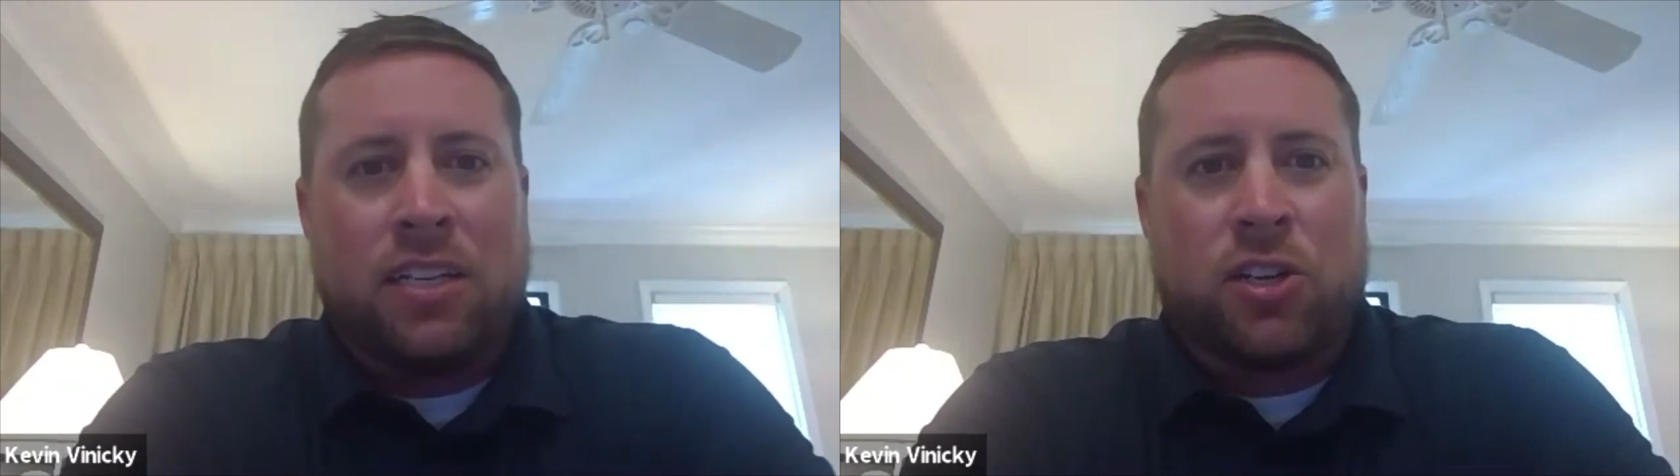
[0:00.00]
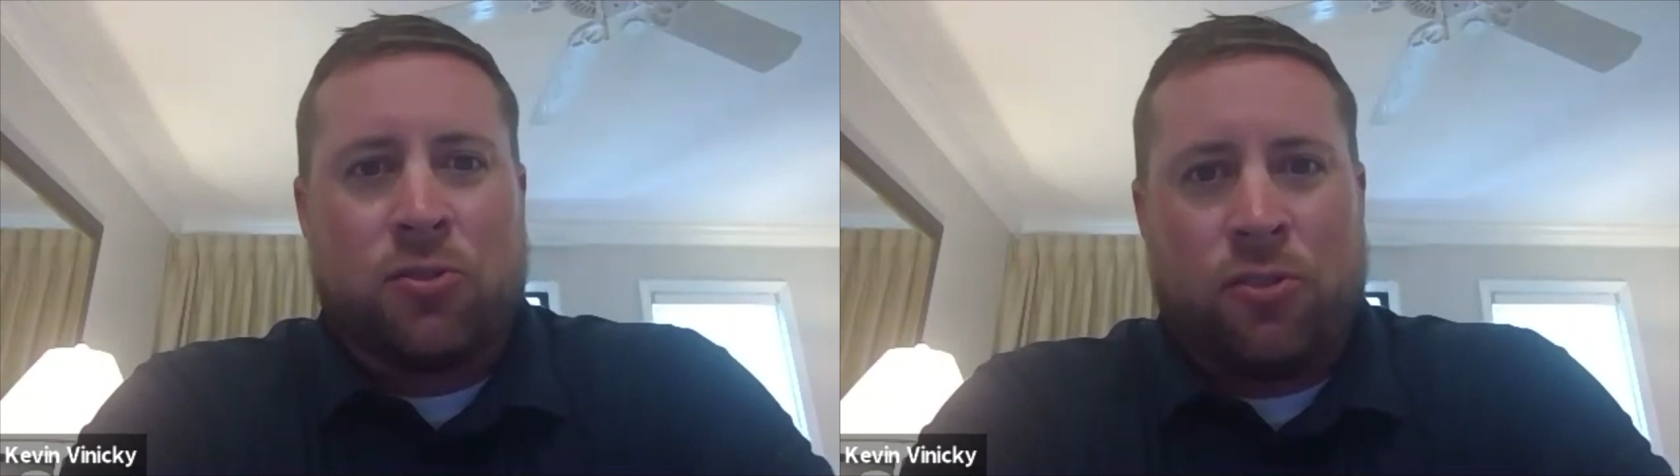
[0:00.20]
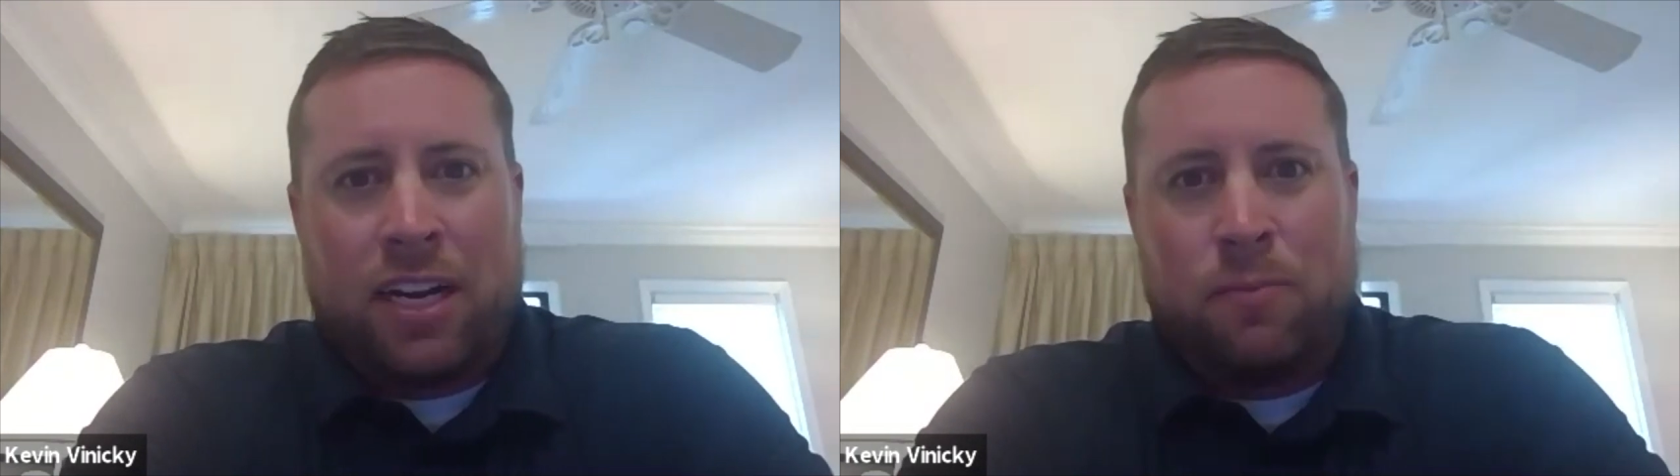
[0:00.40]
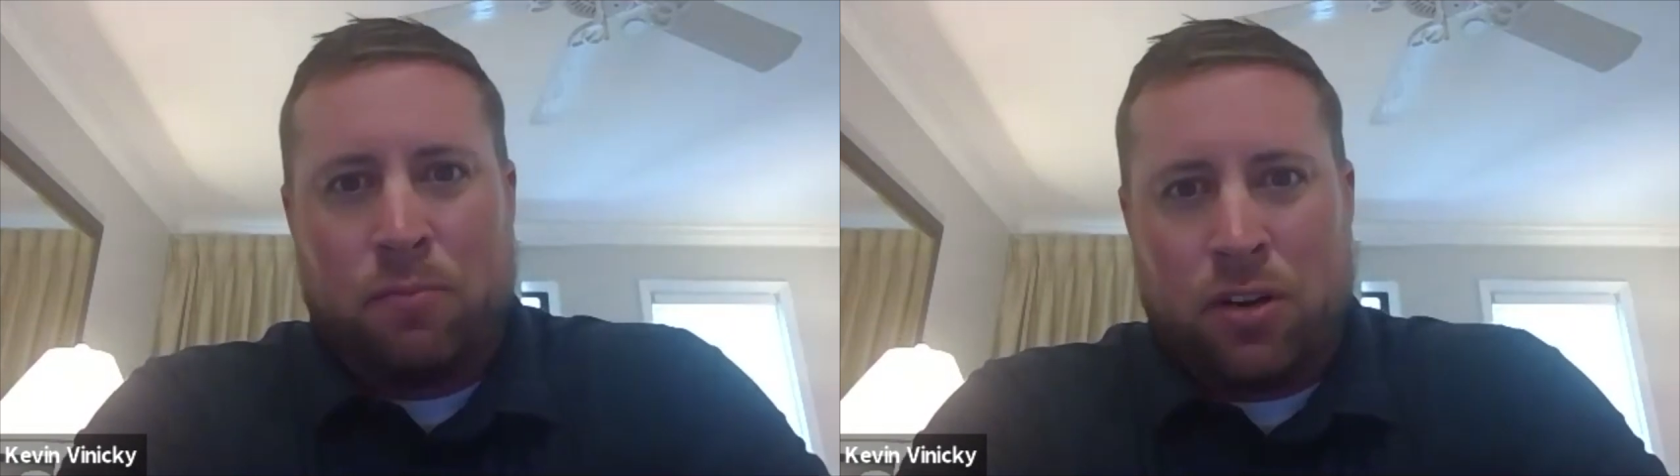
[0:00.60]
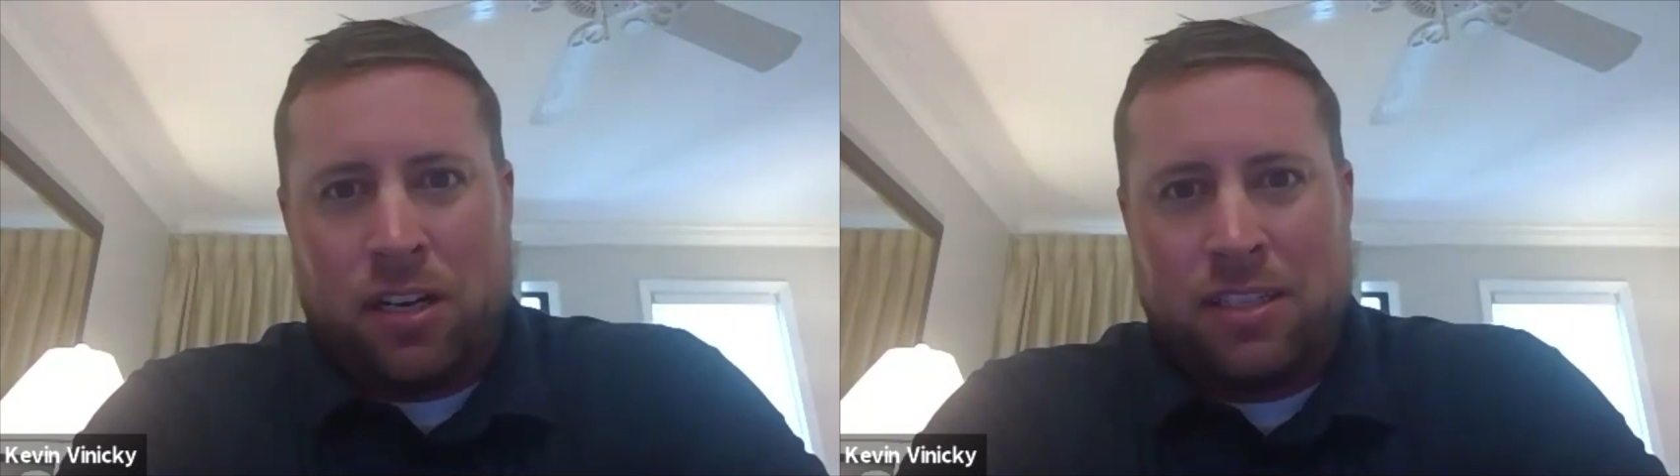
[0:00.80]
to correct the
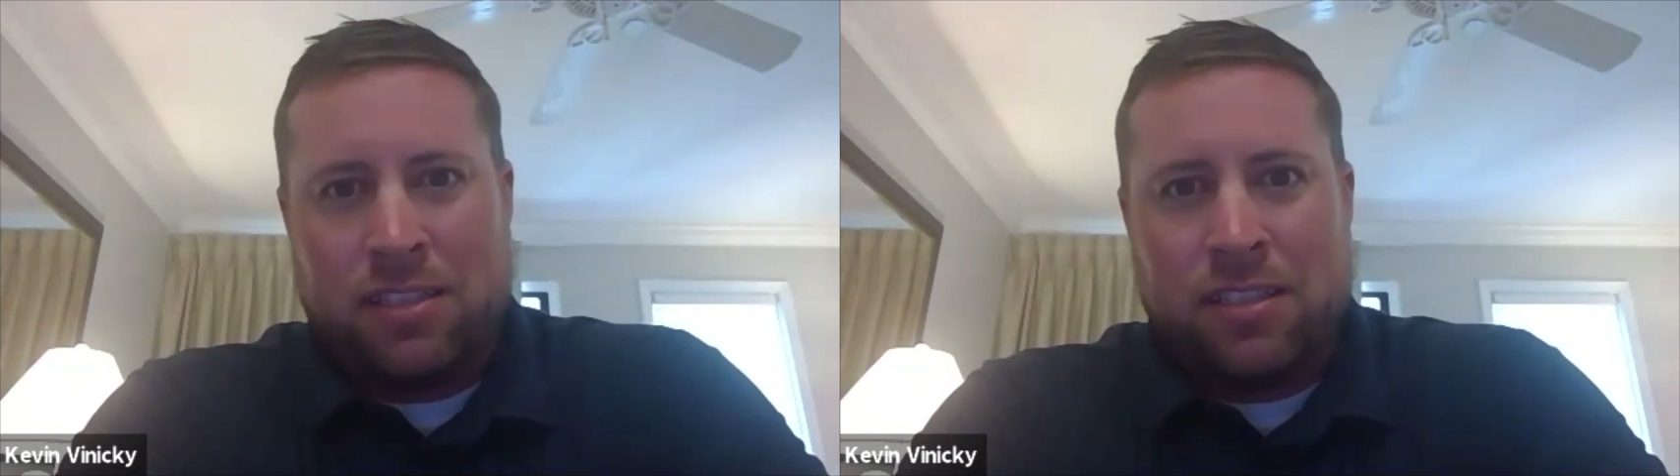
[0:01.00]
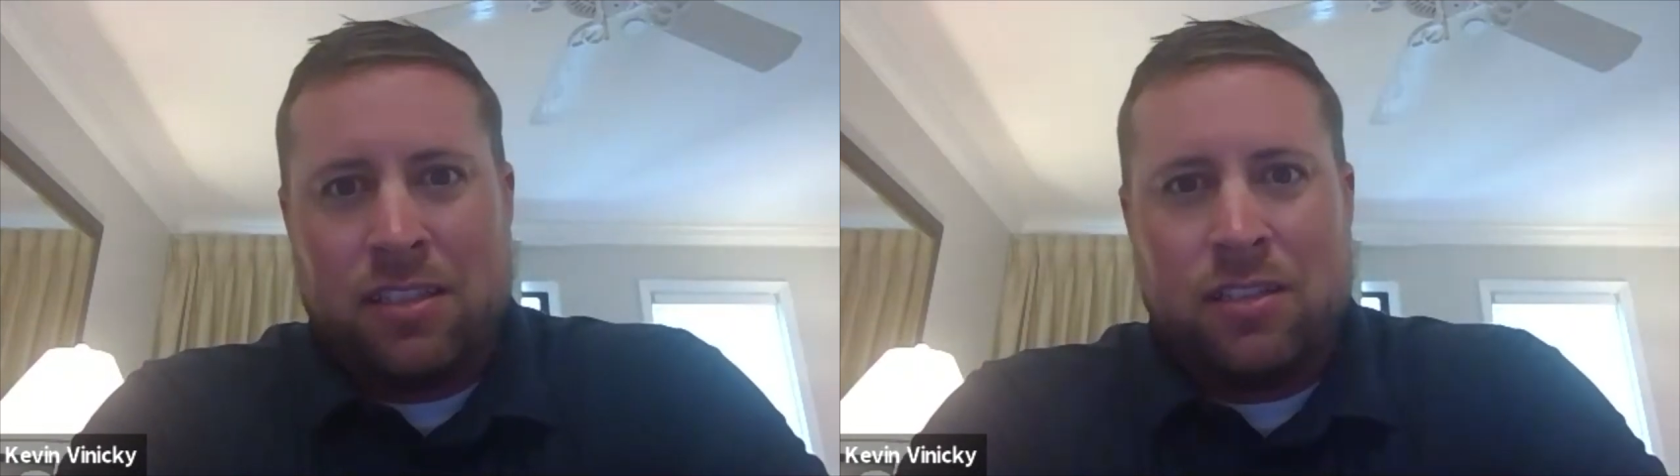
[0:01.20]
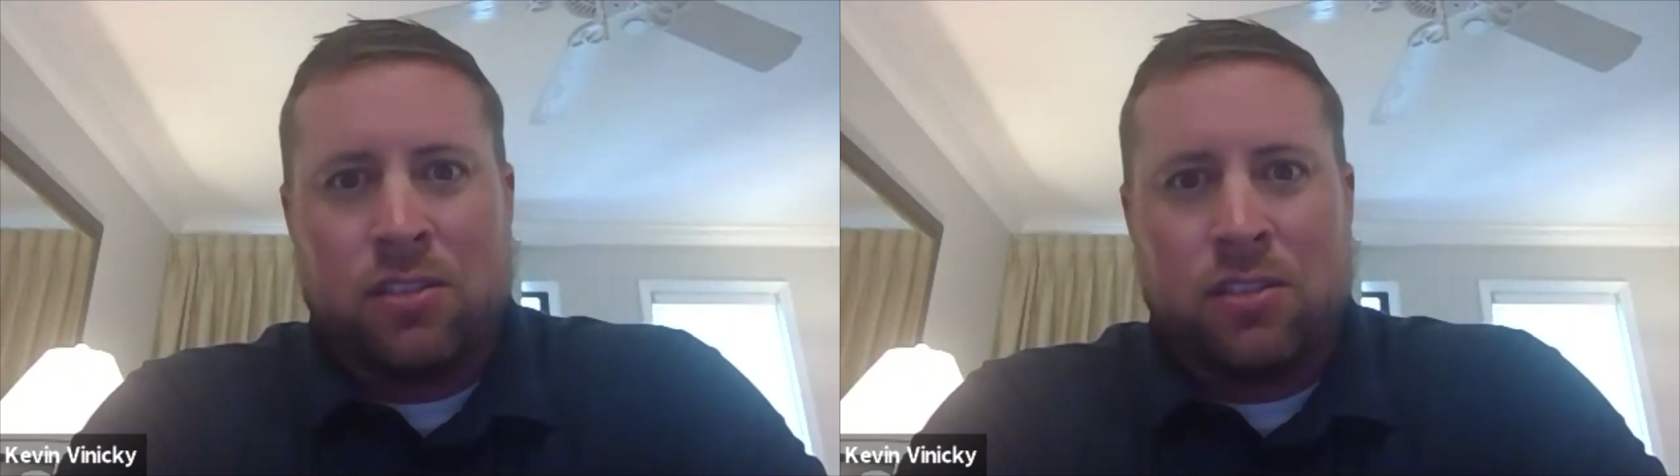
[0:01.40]
books.